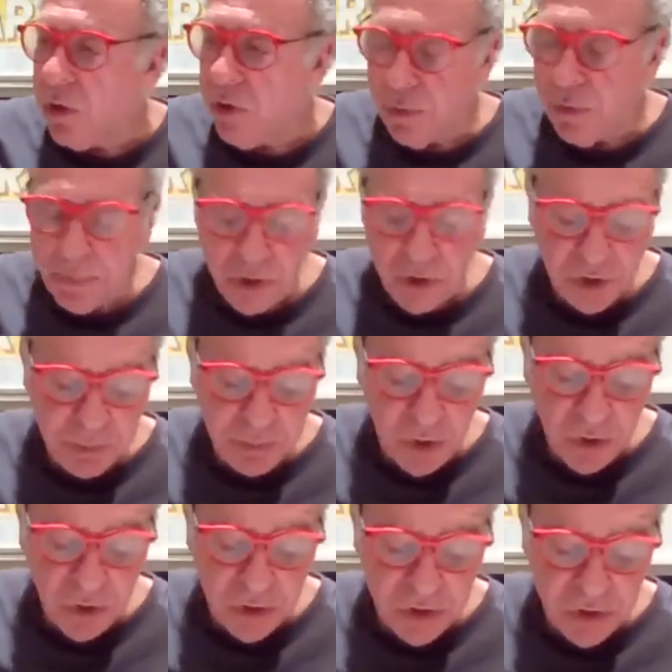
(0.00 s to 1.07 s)
or a
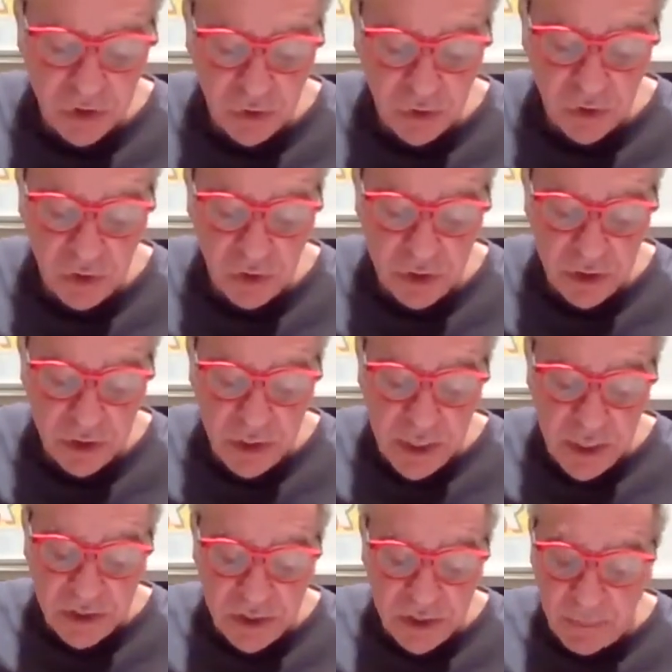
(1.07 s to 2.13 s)
postbox or
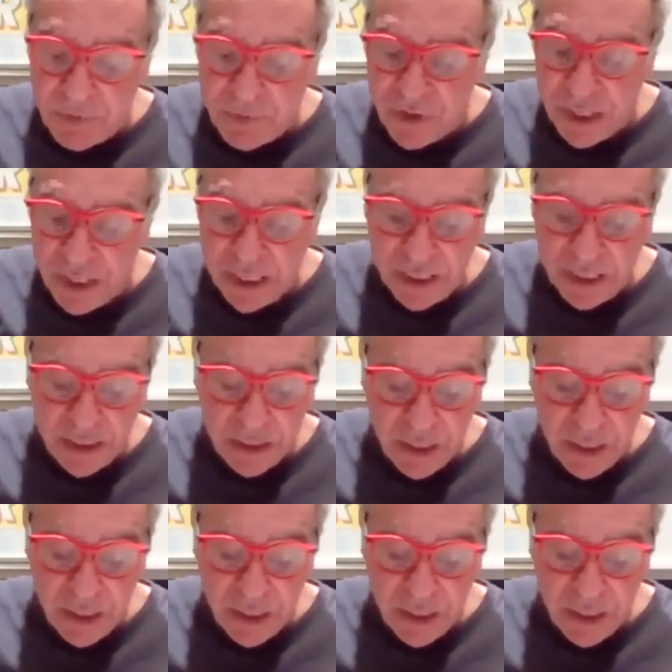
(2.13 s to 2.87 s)
something